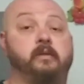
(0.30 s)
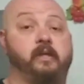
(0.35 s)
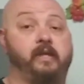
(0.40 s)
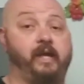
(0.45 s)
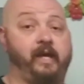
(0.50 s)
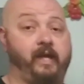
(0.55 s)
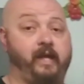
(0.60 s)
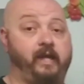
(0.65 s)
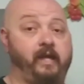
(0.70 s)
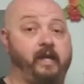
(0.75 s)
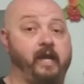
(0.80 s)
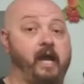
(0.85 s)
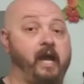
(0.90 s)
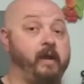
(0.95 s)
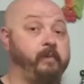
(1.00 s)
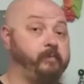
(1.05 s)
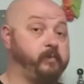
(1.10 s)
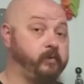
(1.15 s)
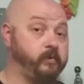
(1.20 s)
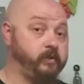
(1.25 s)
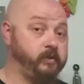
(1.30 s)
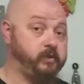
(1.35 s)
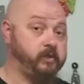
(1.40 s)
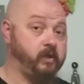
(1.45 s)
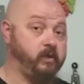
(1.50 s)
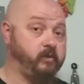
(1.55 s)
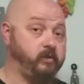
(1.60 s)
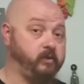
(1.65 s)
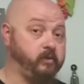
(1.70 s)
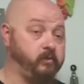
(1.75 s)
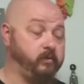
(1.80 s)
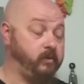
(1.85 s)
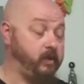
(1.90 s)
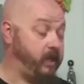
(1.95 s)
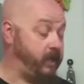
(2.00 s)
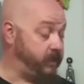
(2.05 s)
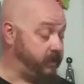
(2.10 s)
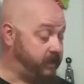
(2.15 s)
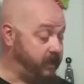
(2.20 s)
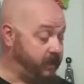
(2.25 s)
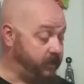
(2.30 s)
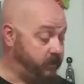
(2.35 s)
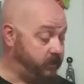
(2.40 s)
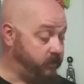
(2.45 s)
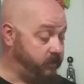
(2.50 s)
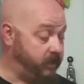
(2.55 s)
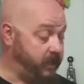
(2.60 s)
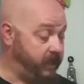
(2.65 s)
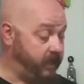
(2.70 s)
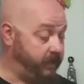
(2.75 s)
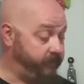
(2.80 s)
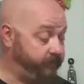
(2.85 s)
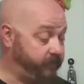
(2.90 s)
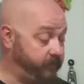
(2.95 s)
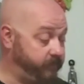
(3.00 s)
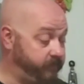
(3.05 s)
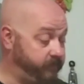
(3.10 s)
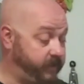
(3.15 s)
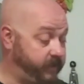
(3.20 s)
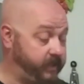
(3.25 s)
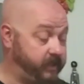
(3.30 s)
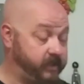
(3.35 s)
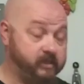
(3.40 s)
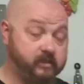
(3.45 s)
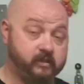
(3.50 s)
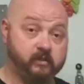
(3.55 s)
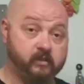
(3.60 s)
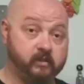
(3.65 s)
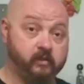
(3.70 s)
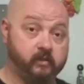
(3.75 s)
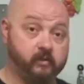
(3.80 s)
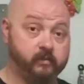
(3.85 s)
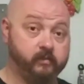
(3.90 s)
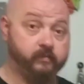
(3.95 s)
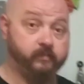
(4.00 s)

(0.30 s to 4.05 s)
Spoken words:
Today I'm going to show you how to take your tank from this